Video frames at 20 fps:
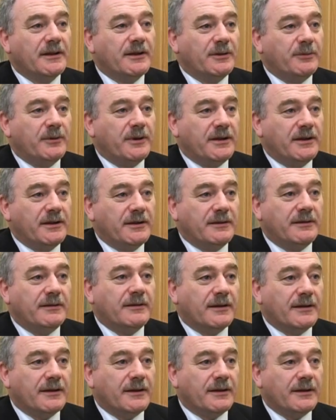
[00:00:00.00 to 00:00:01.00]
We need
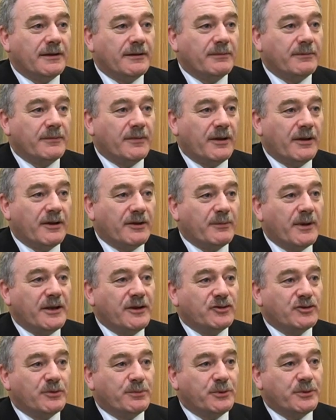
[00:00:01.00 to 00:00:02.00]
as many
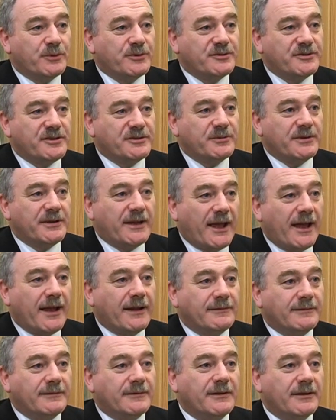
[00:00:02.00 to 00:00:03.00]
supporters as we
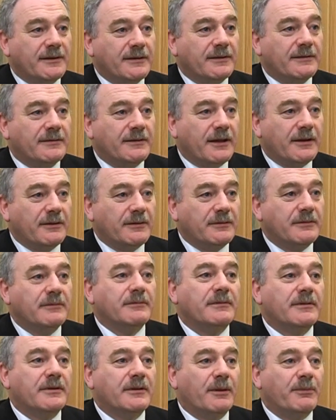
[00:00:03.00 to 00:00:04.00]
can to now
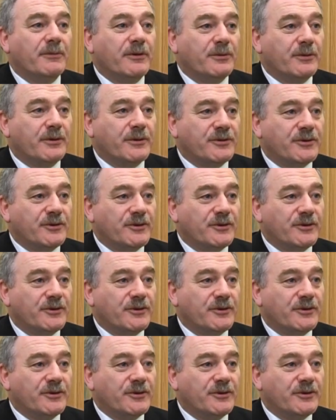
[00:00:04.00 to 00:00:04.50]
come towards